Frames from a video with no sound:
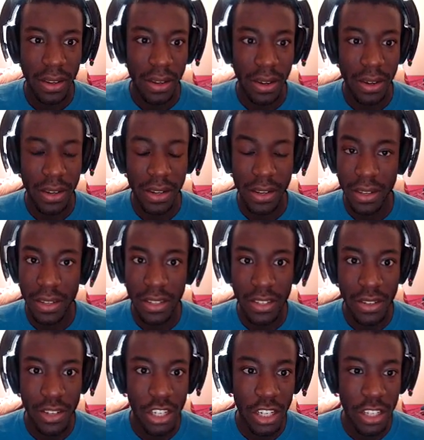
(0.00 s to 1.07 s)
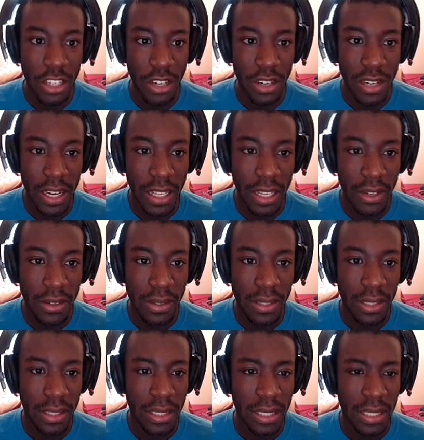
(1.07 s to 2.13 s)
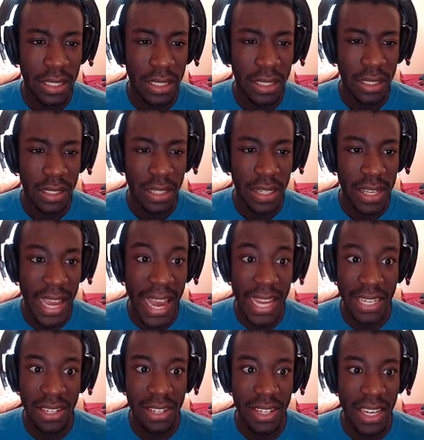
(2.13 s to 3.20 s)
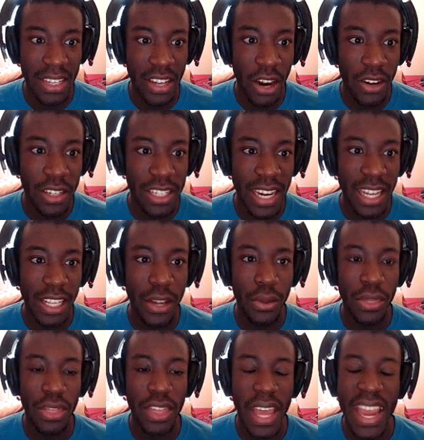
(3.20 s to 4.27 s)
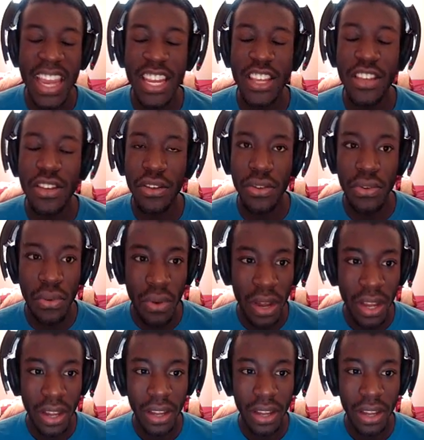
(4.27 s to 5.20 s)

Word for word: All right. So it should turn yellow. Yes, it turned yellow. Thank you.